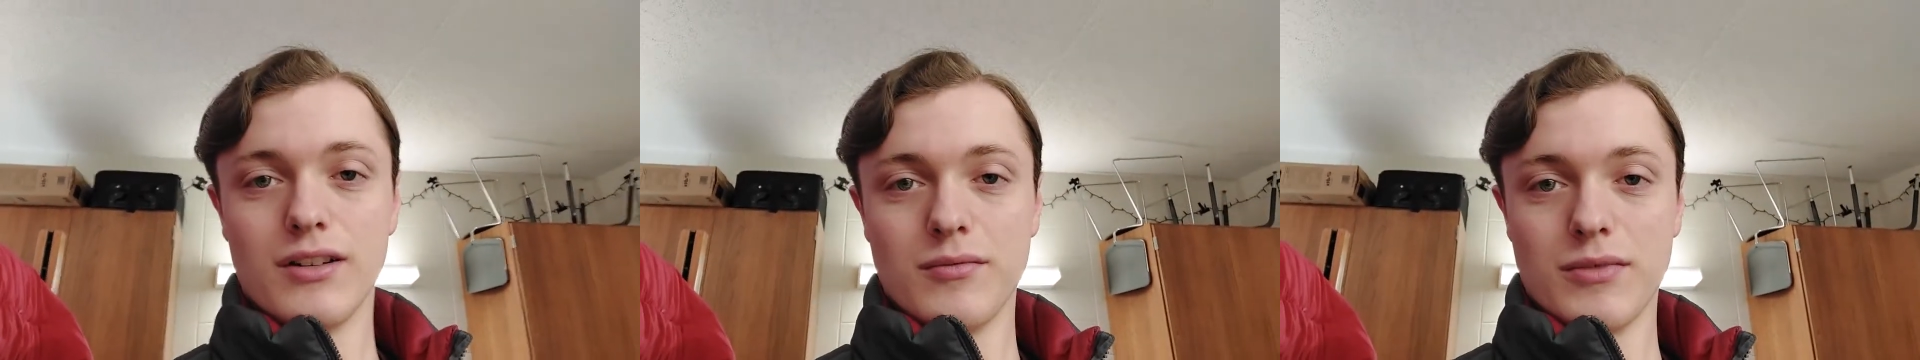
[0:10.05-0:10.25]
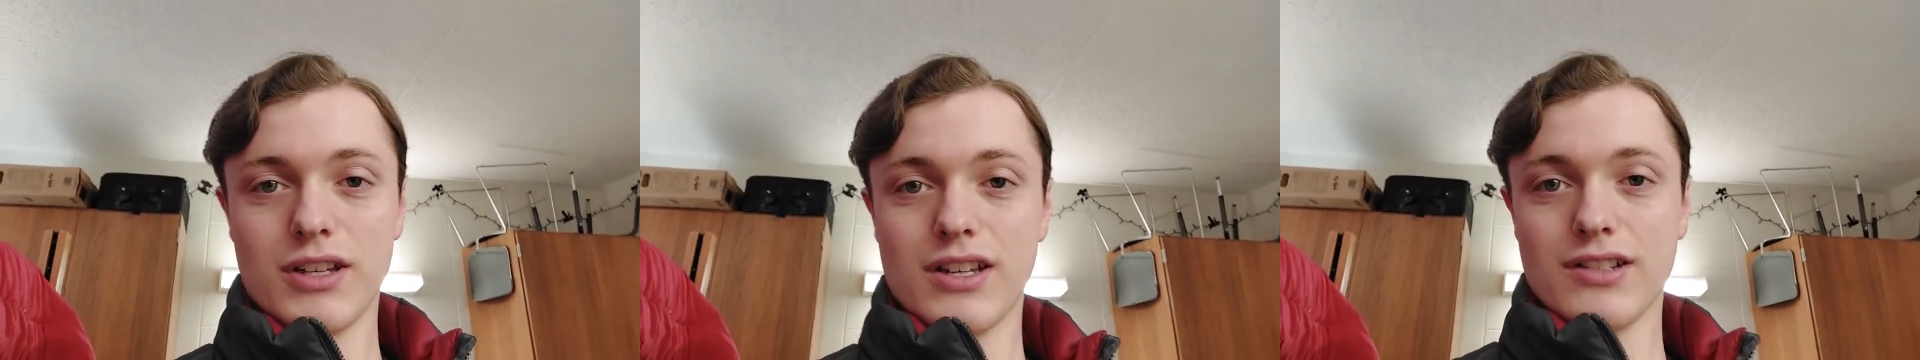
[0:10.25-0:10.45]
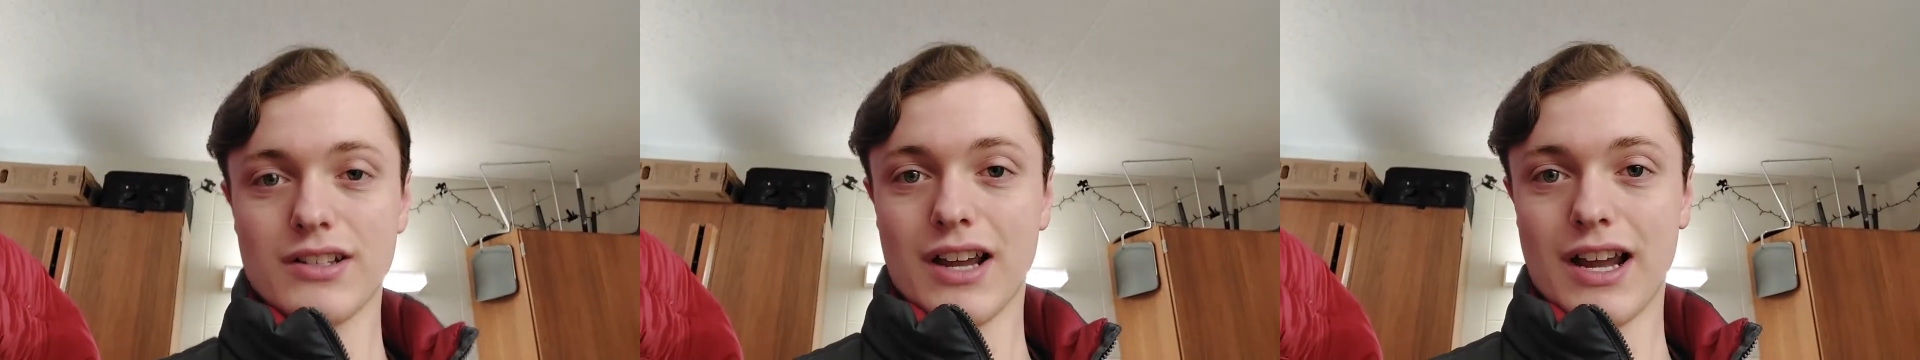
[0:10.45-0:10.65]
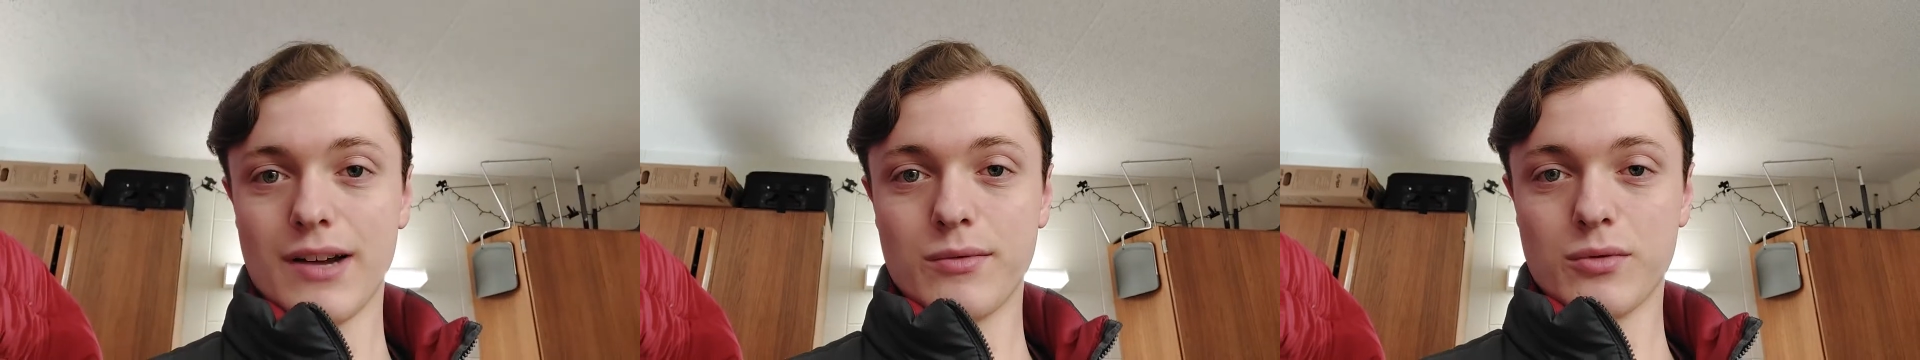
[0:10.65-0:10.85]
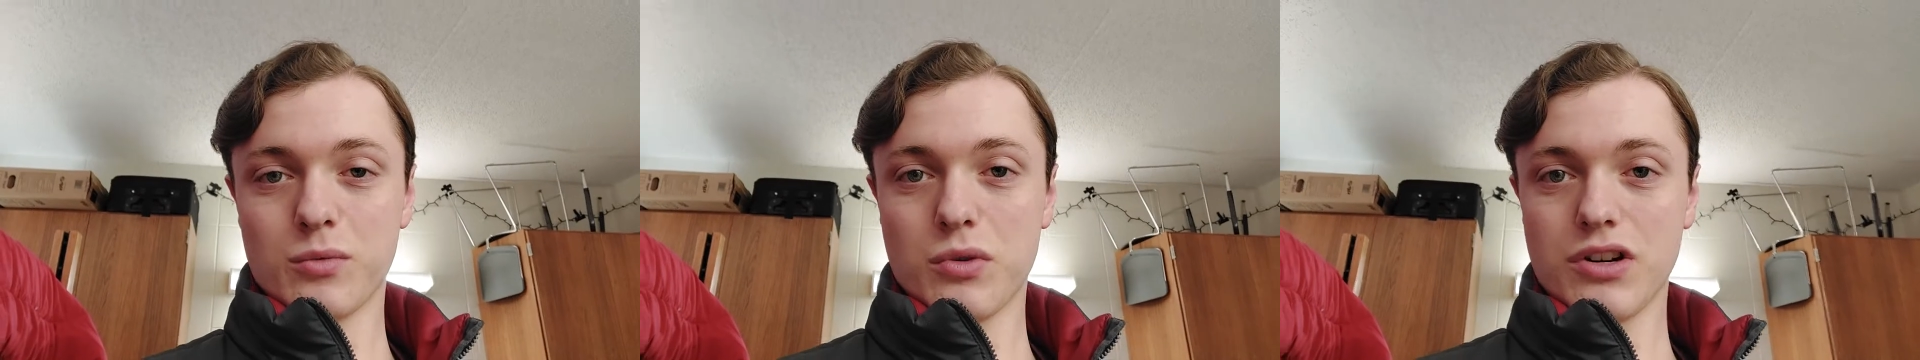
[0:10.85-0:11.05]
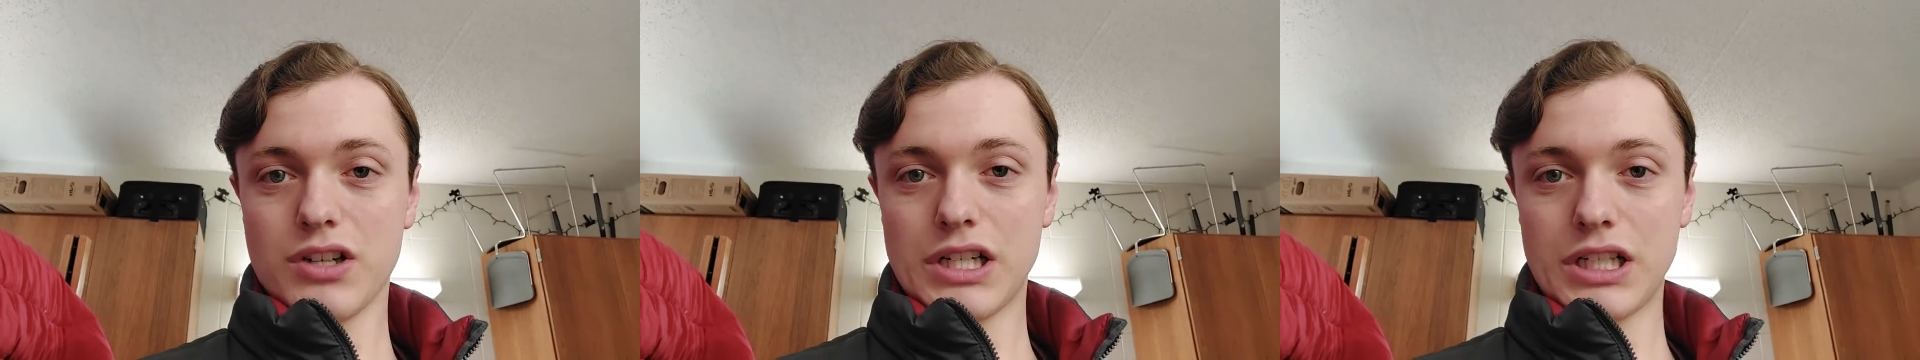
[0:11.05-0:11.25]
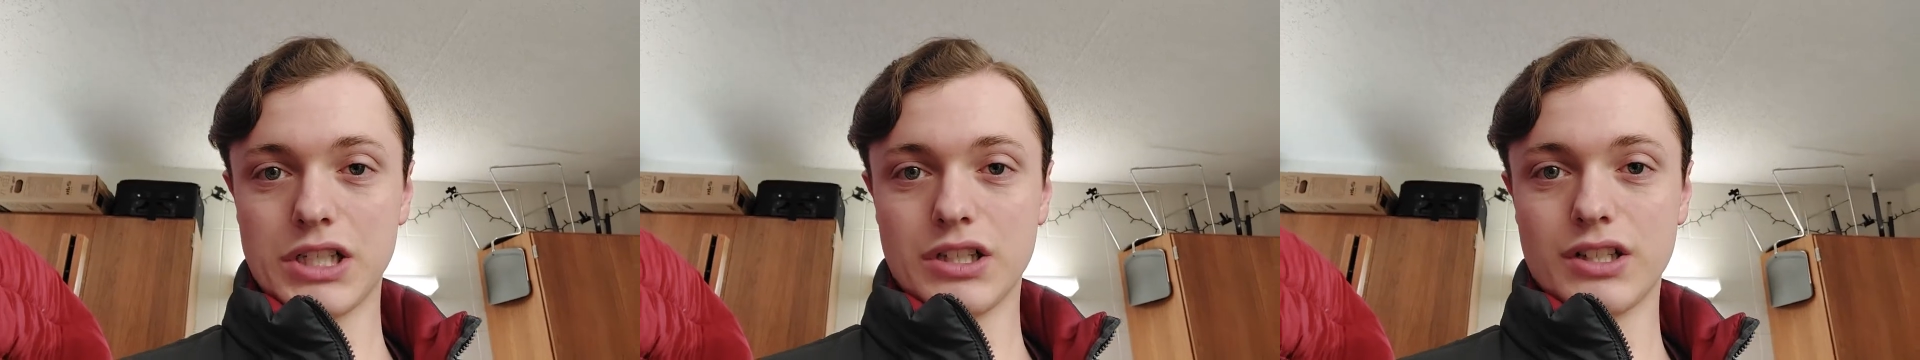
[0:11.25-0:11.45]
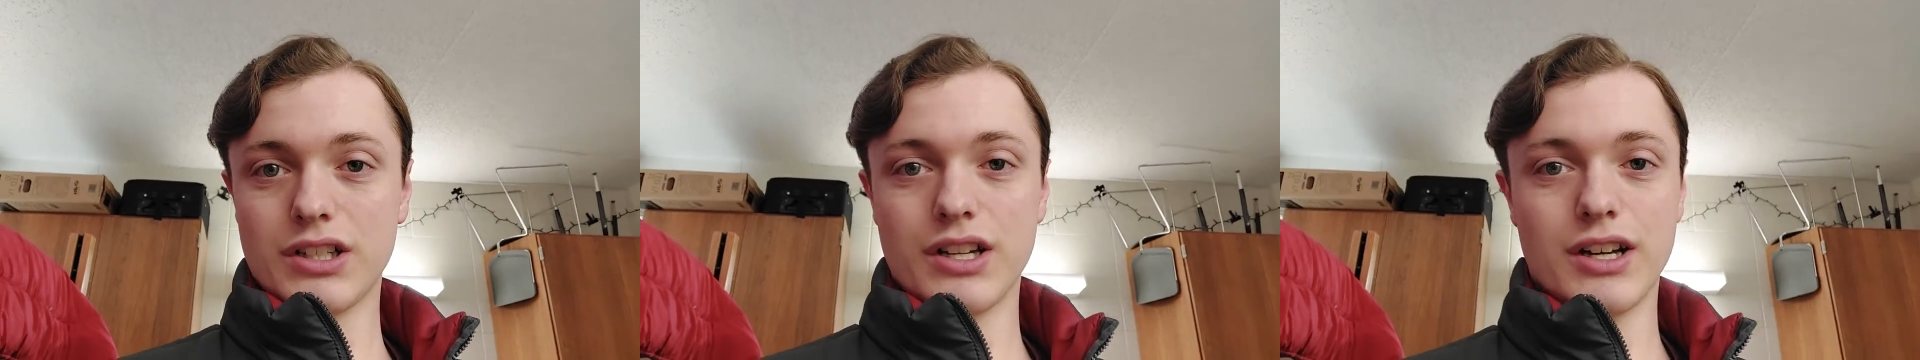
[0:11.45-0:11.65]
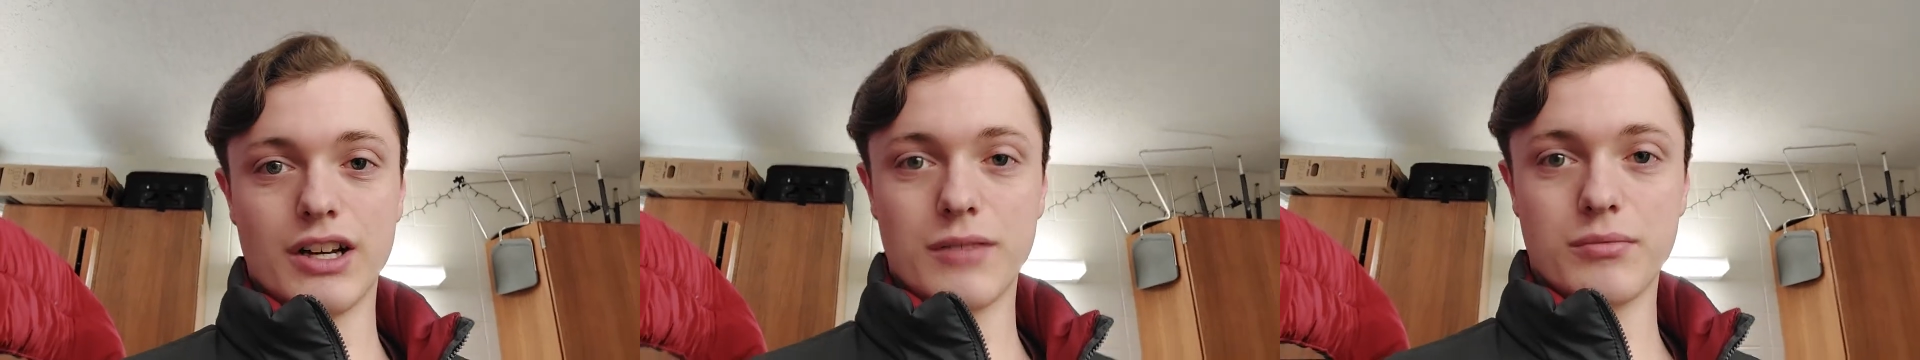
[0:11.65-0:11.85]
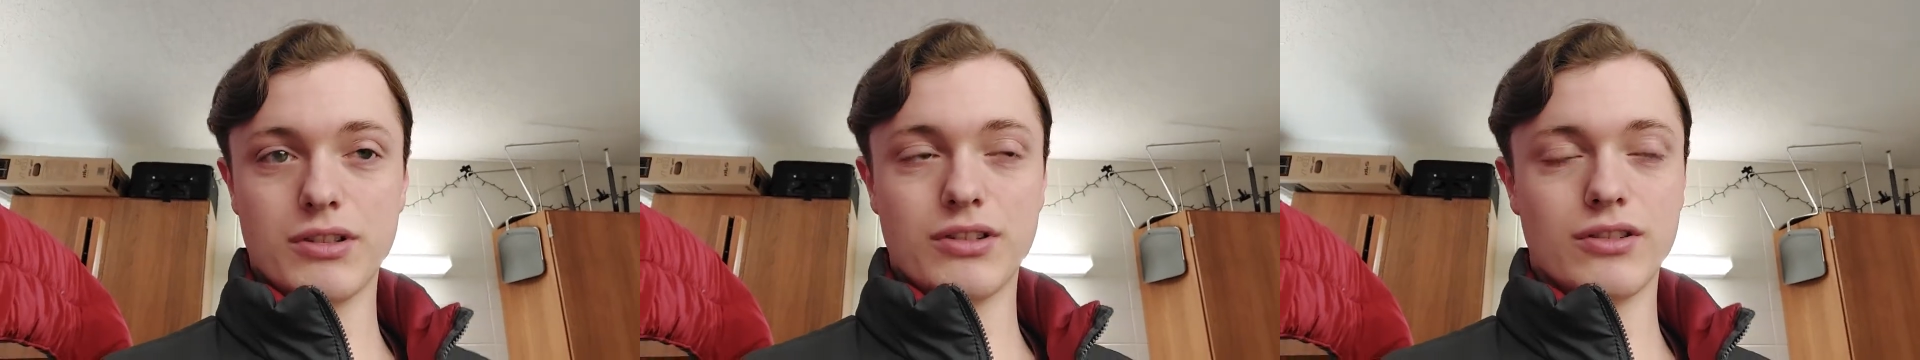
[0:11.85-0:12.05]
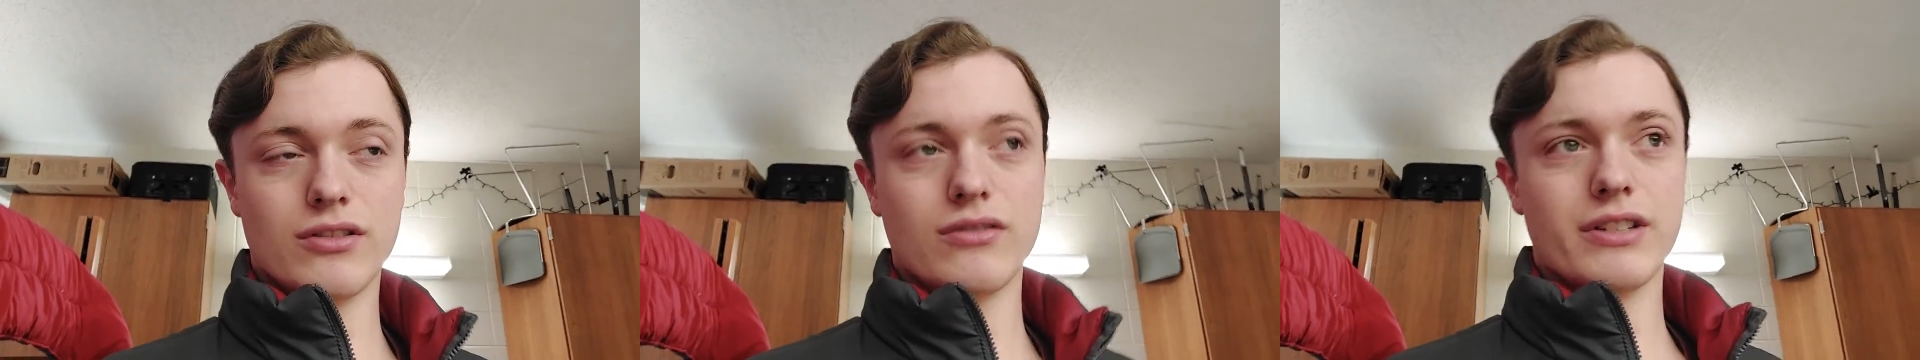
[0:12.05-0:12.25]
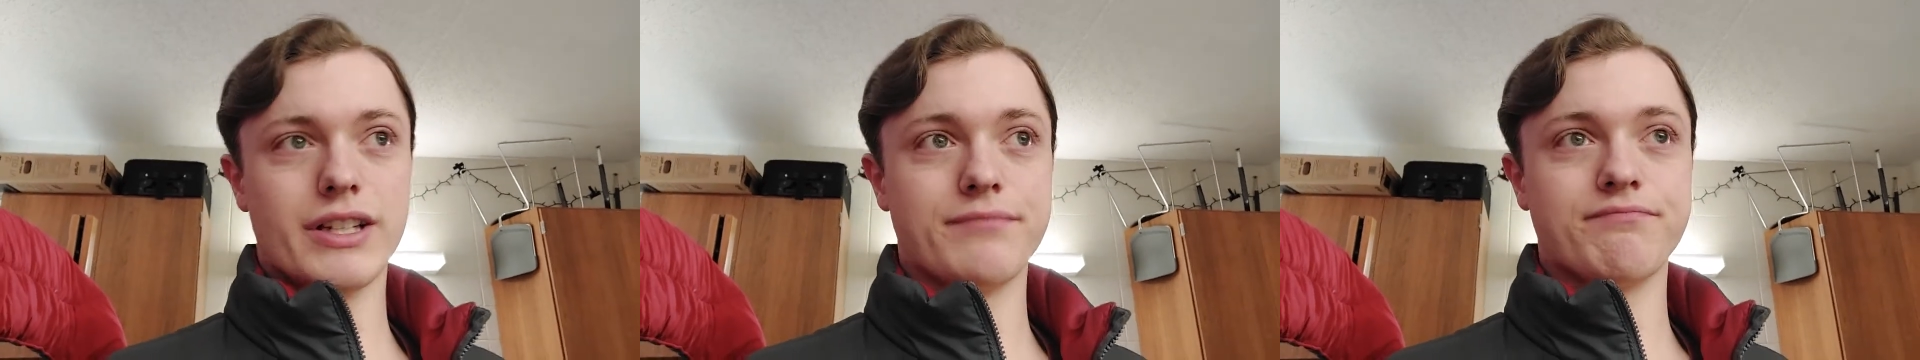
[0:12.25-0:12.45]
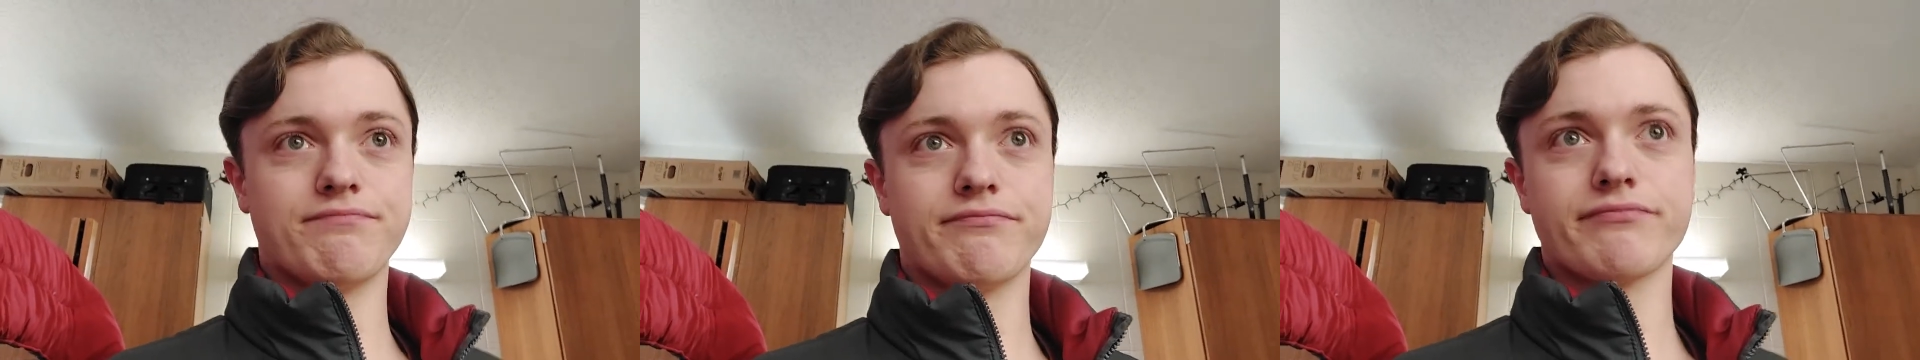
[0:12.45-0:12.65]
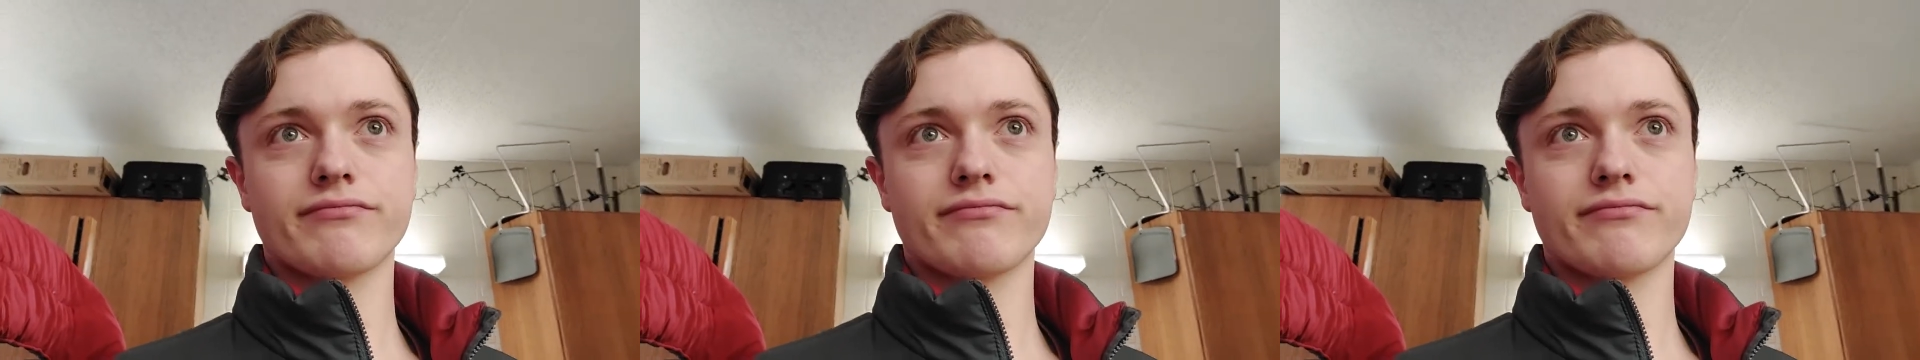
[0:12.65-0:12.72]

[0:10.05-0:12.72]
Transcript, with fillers: Because I was working on it up until like